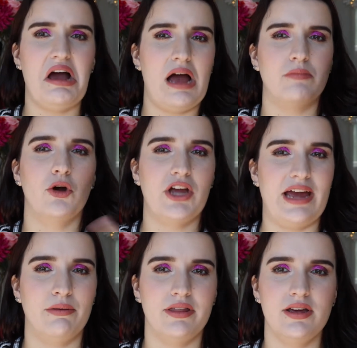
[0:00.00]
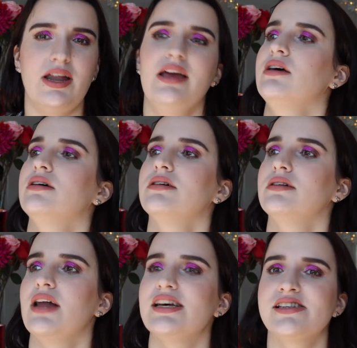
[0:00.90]
I'm okay with it. Like
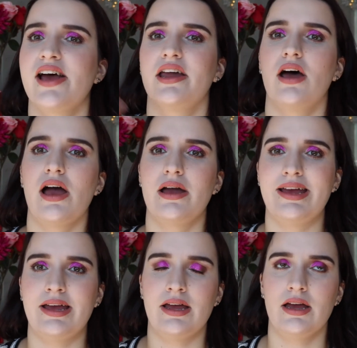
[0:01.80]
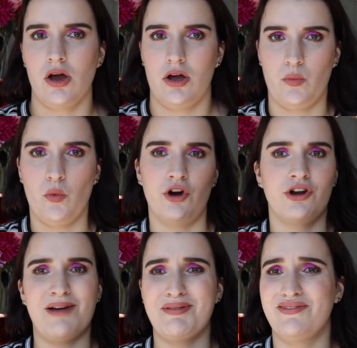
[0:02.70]
last night I woke
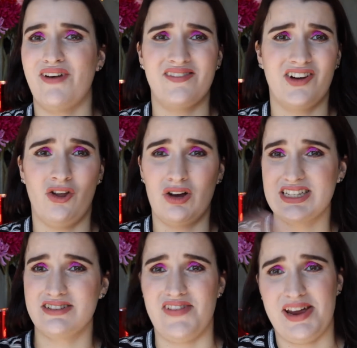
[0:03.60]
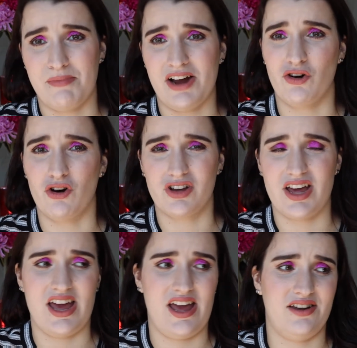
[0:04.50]
up at 5 o'clock to feed my dog,
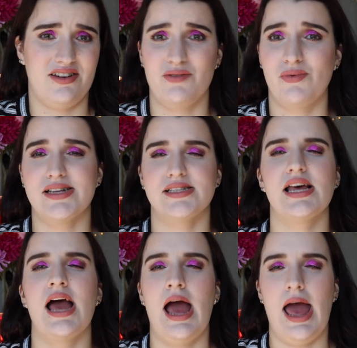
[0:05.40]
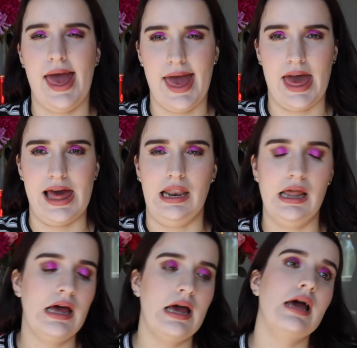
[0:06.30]
and it was
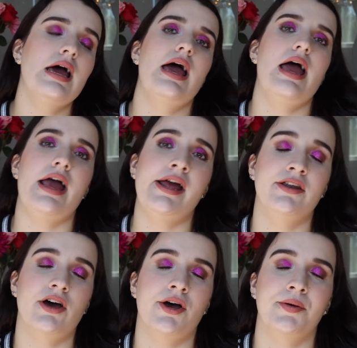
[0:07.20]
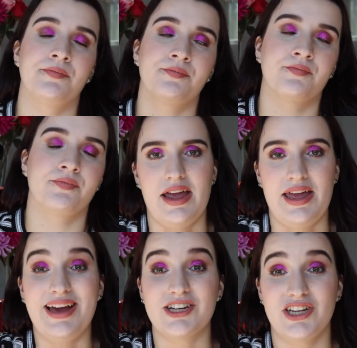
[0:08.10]
hell, and
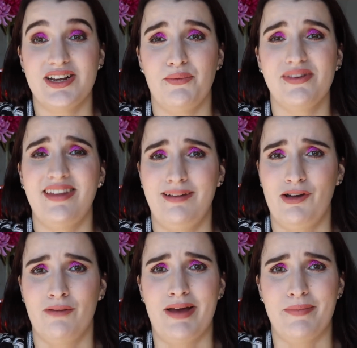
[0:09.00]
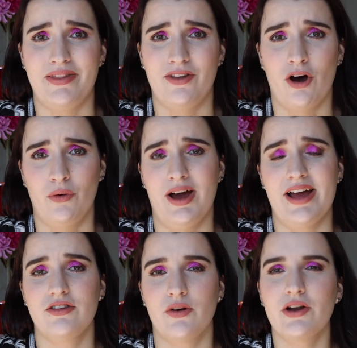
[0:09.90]
he actually was sleeping on my bed the whole
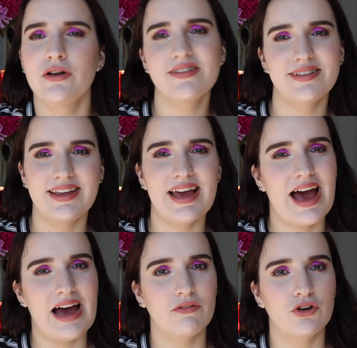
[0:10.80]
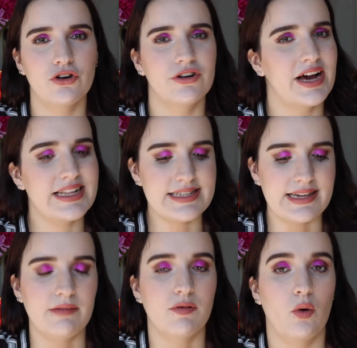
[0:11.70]
night, so I don't have a good night's
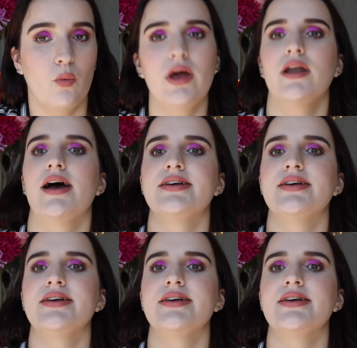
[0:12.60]
sleep when